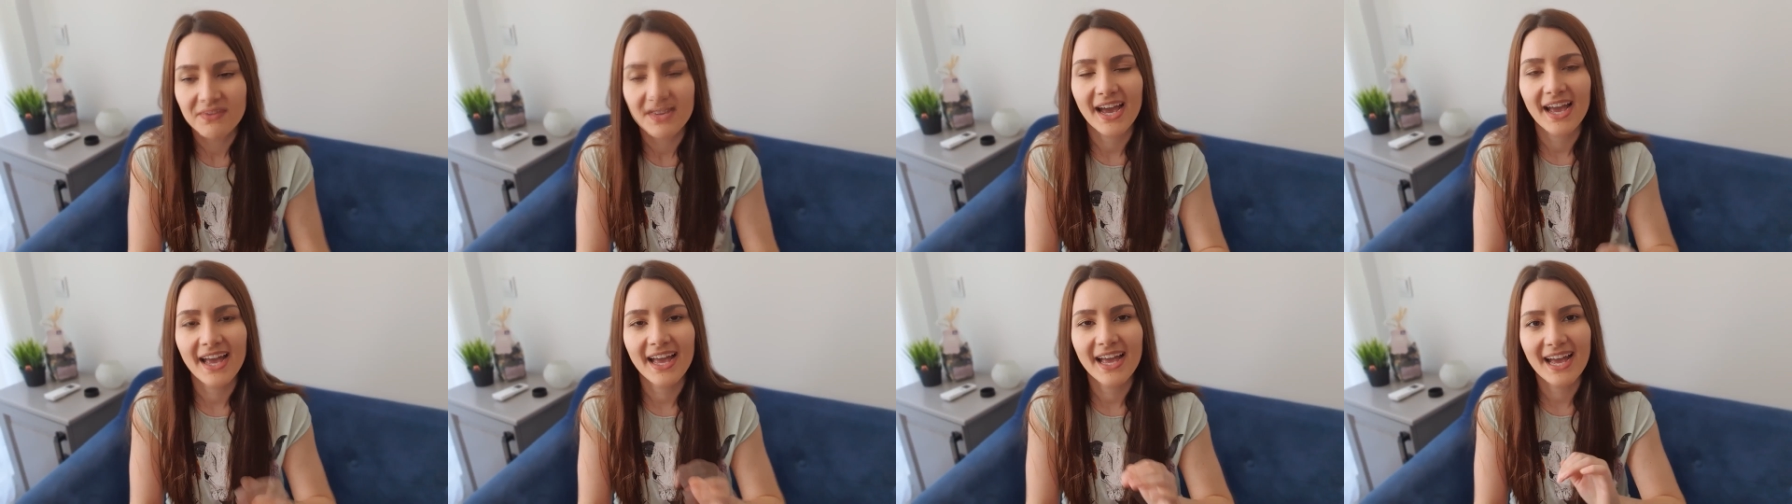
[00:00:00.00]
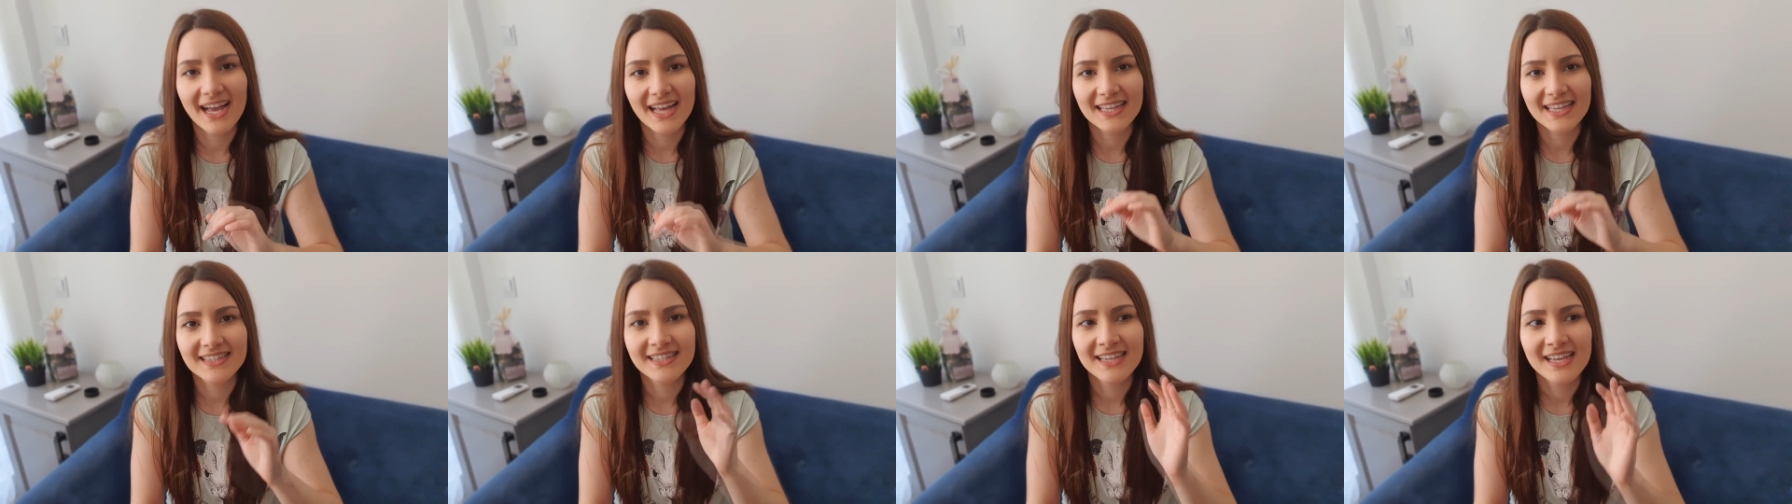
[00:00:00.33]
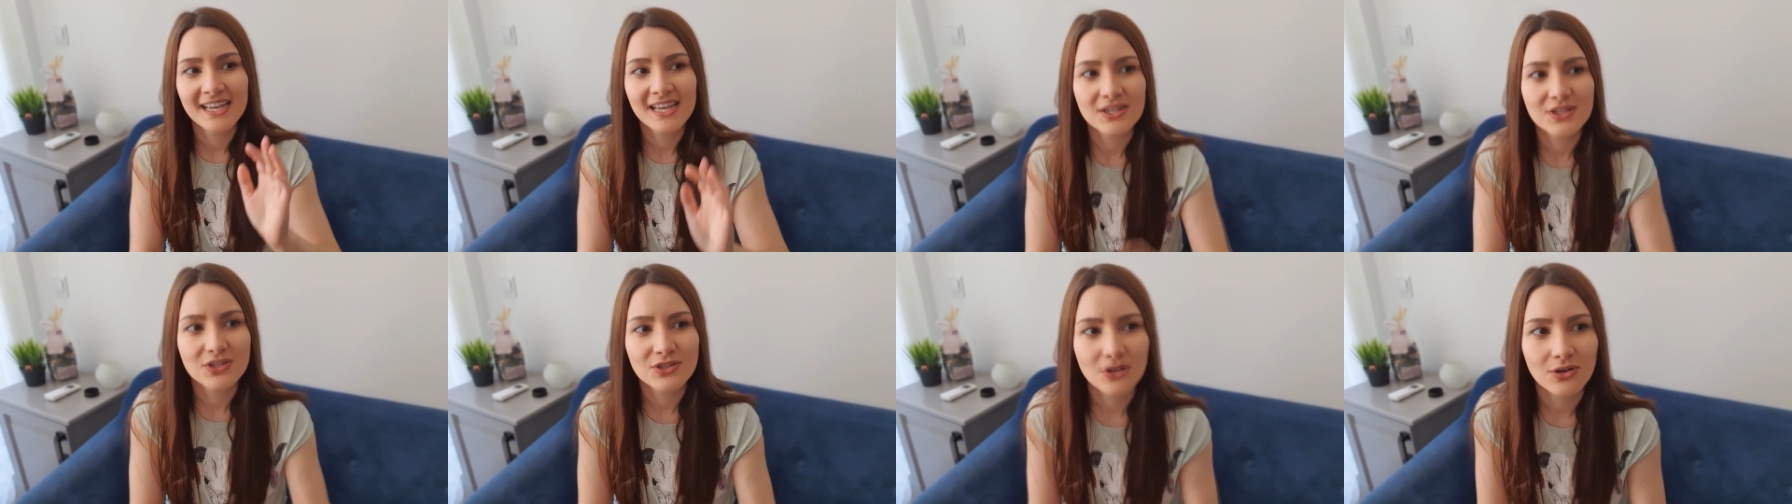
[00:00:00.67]
I
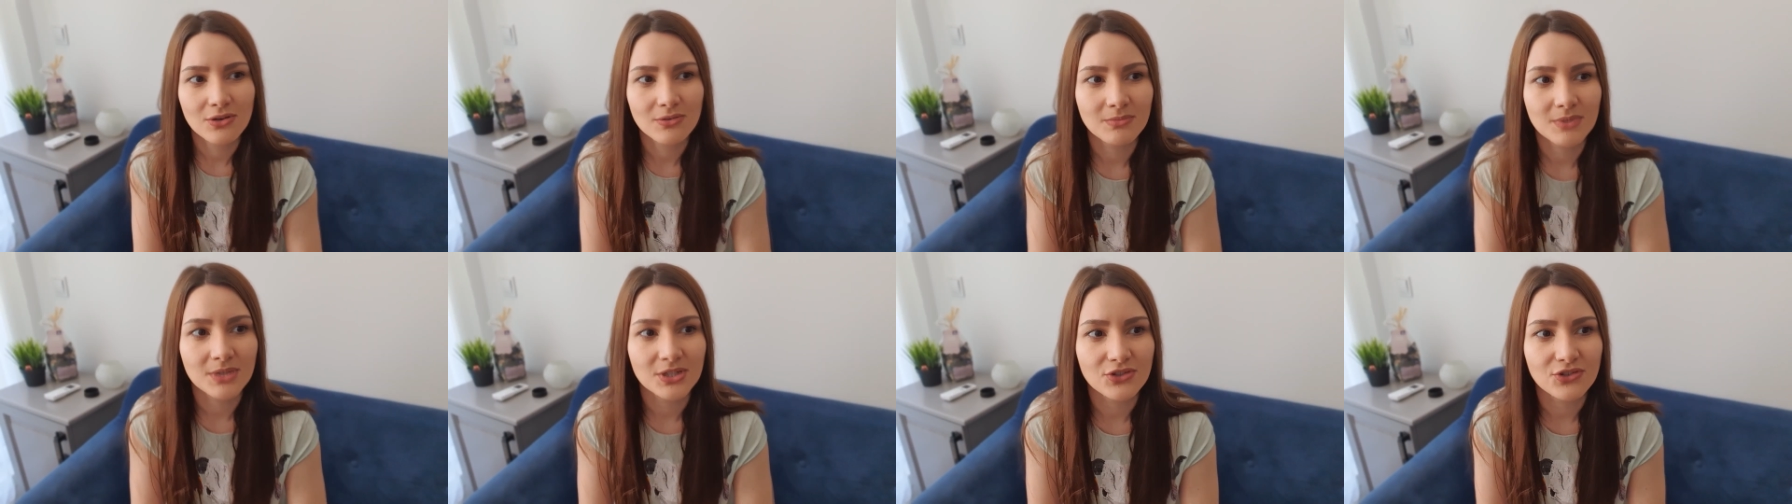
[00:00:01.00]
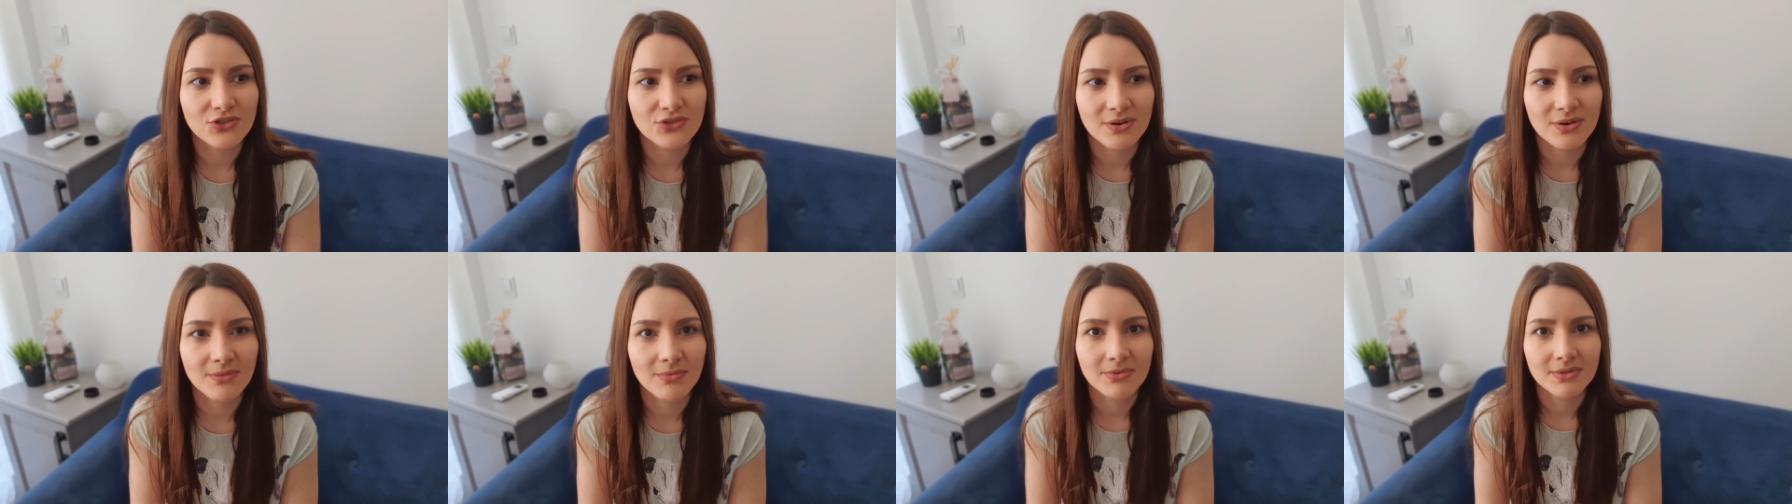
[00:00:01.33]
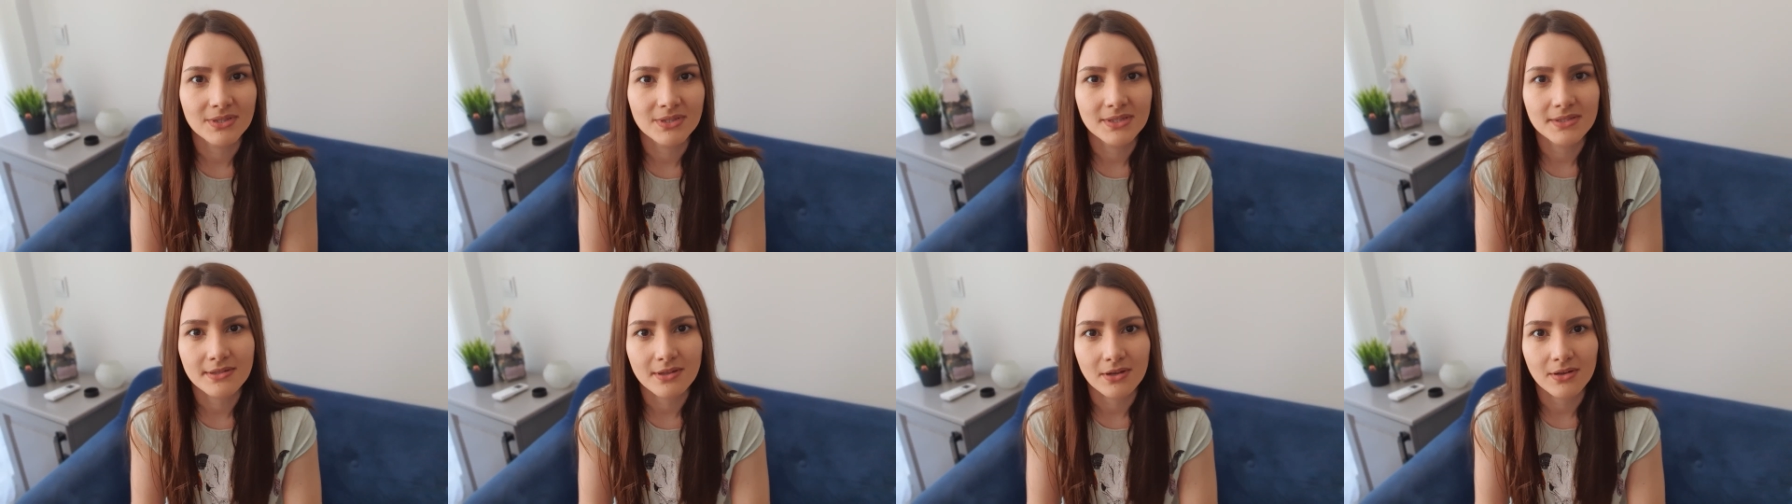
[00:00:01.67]
had so much trouble
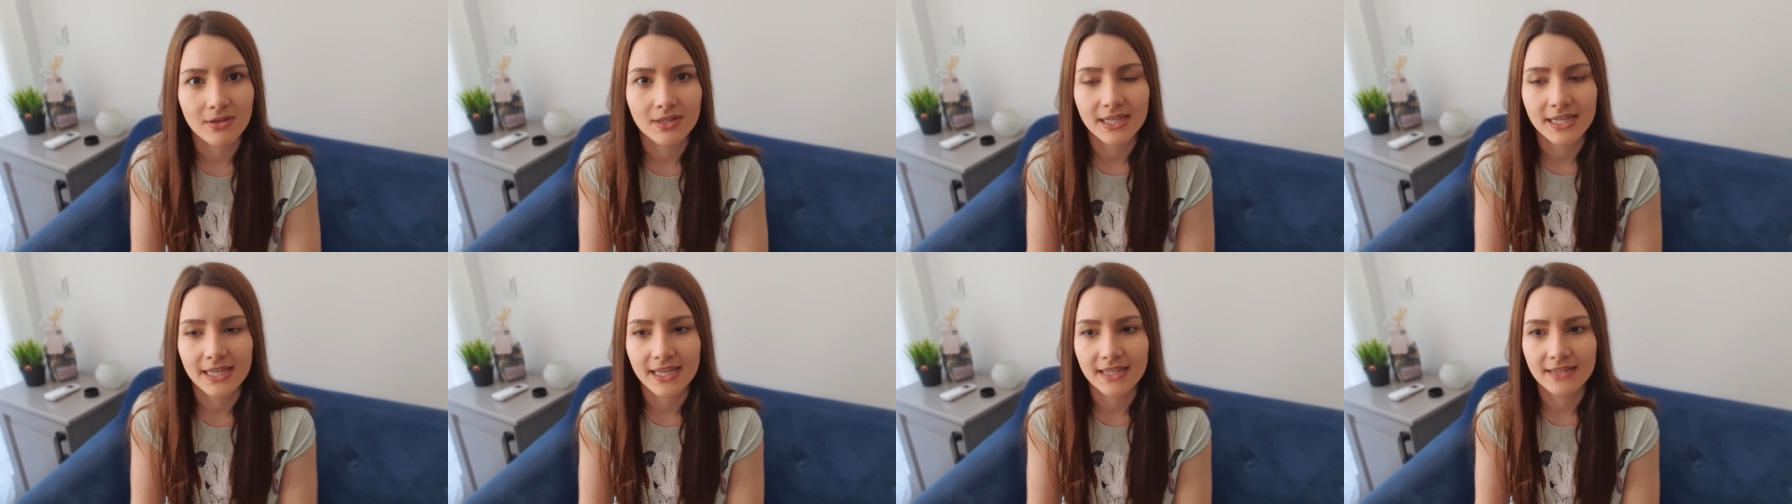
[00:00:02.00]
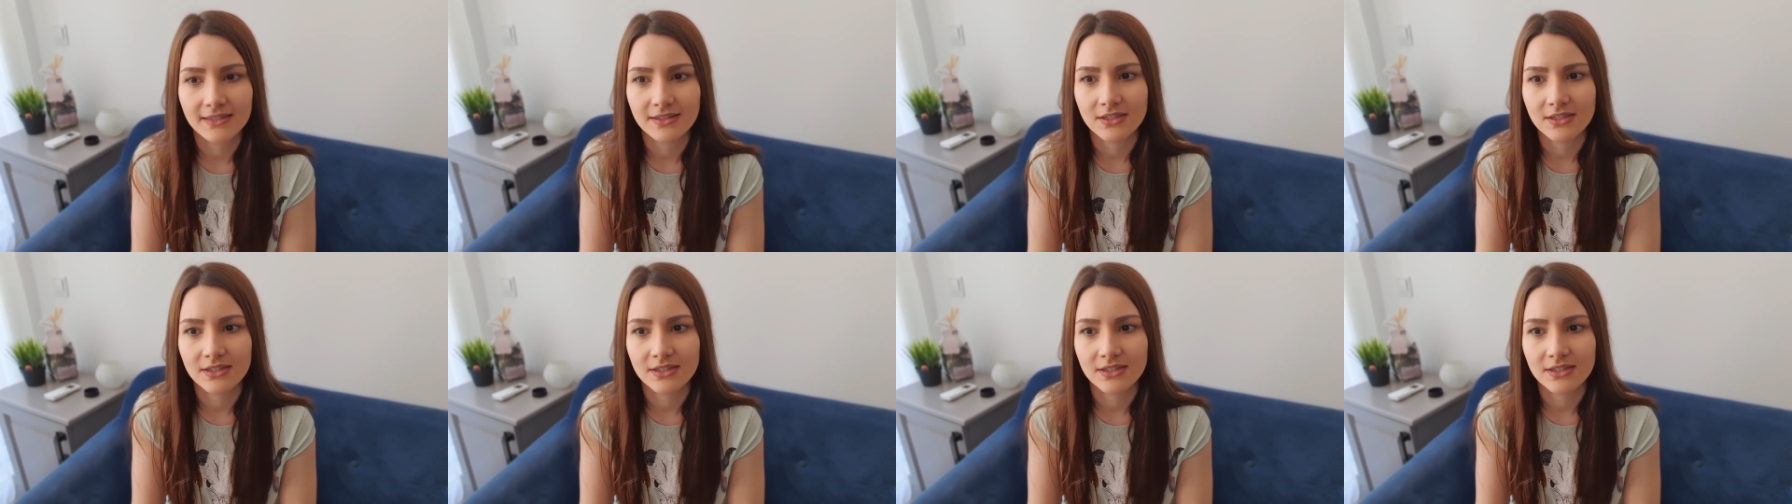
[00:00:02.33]
installing it,